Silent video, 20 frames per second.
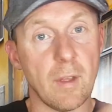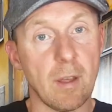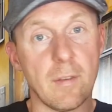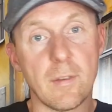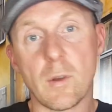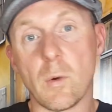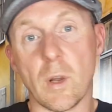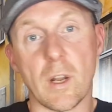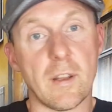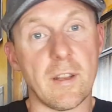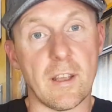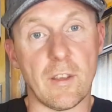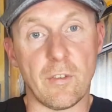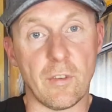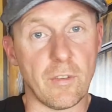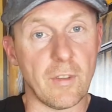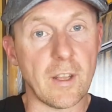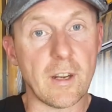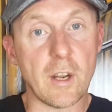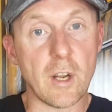quality
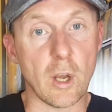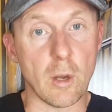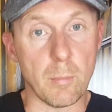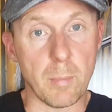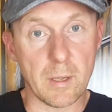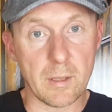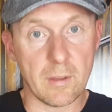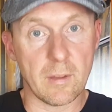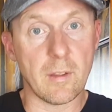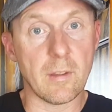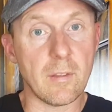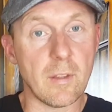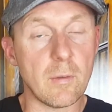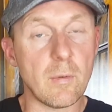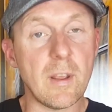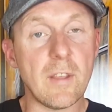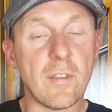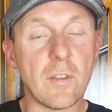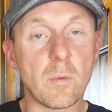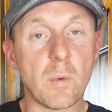issues, I don't know, but the
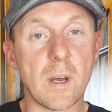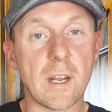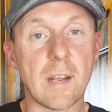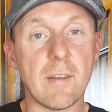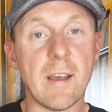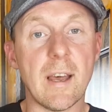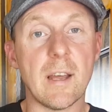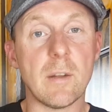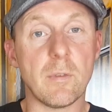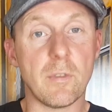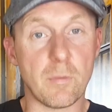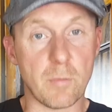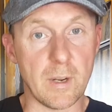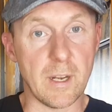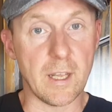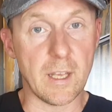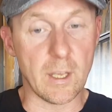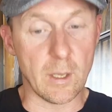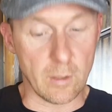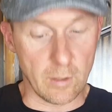recent one I've had was really
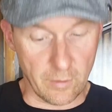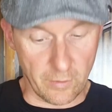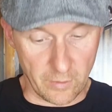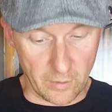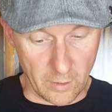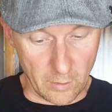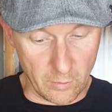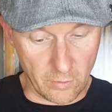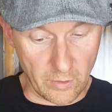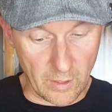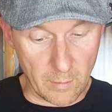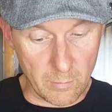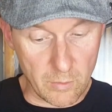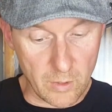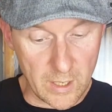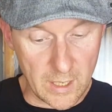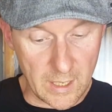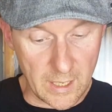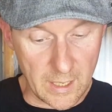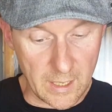good. So I'm
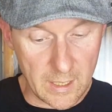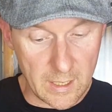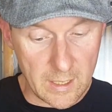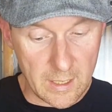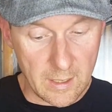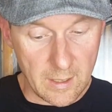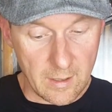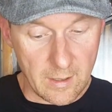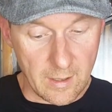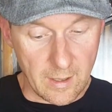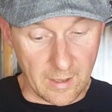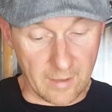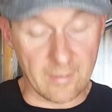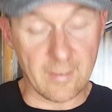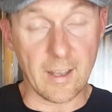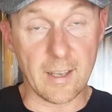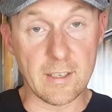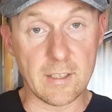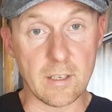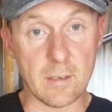really
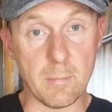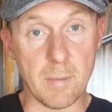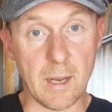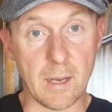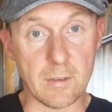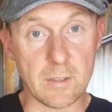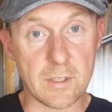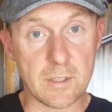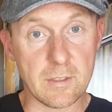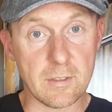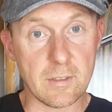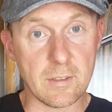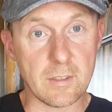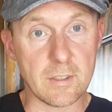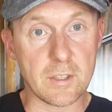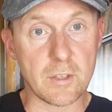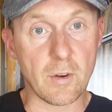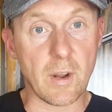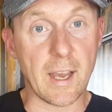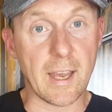excited about
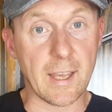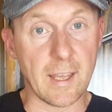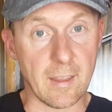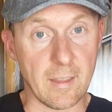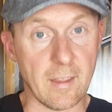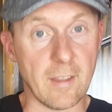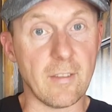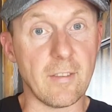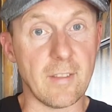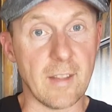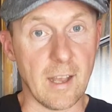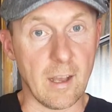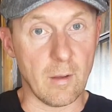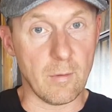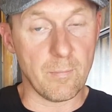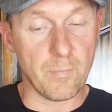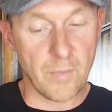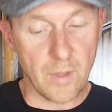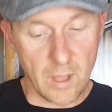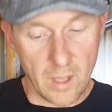trying this now,
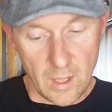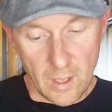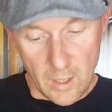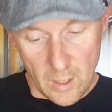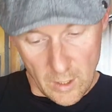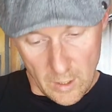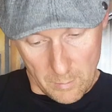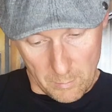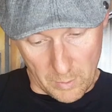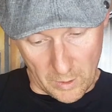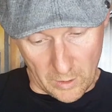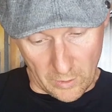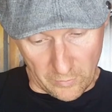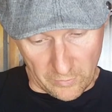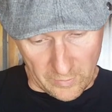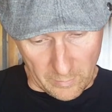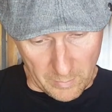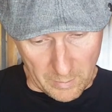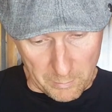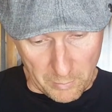because
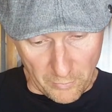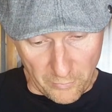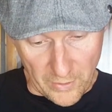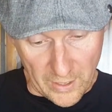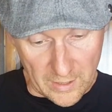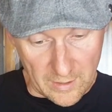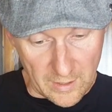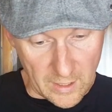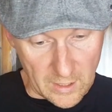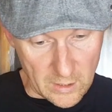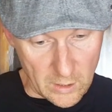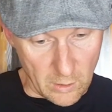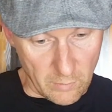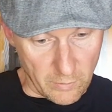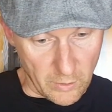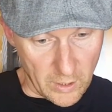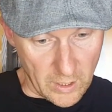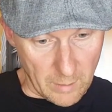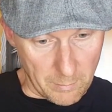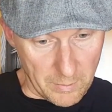they've been perfecting it over a
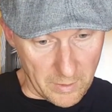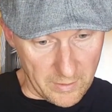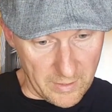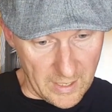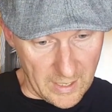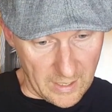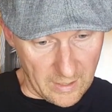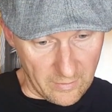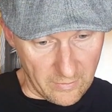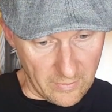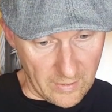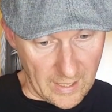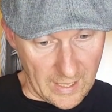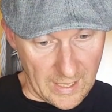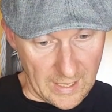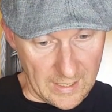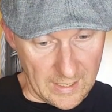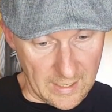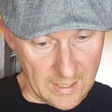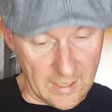couple of years,
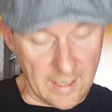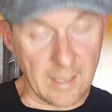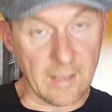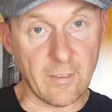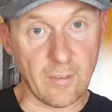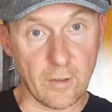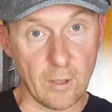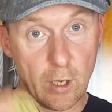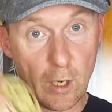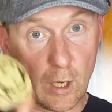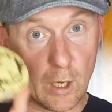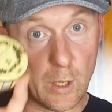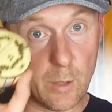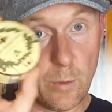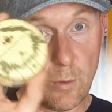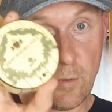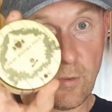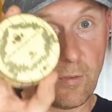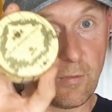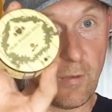and it's a
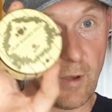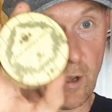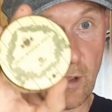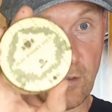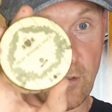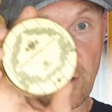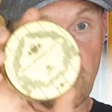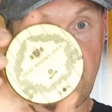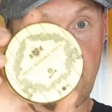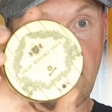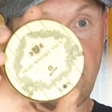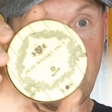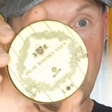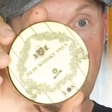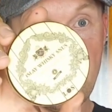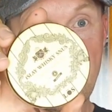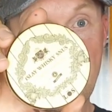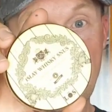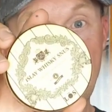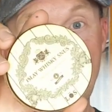loose version here,
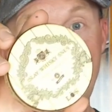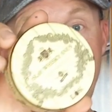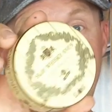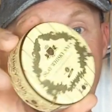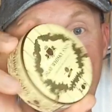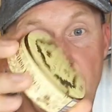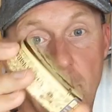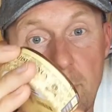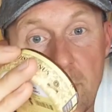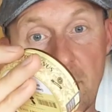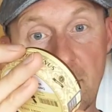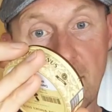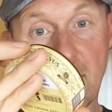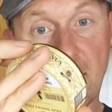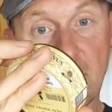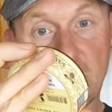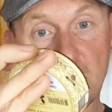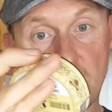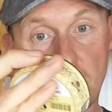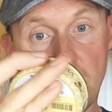something that
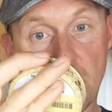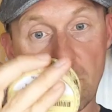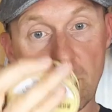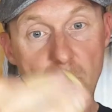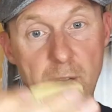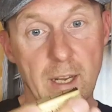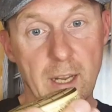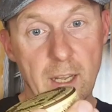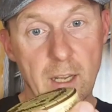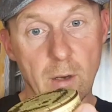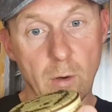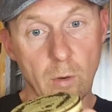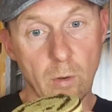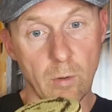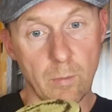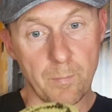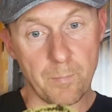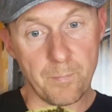should be really cool.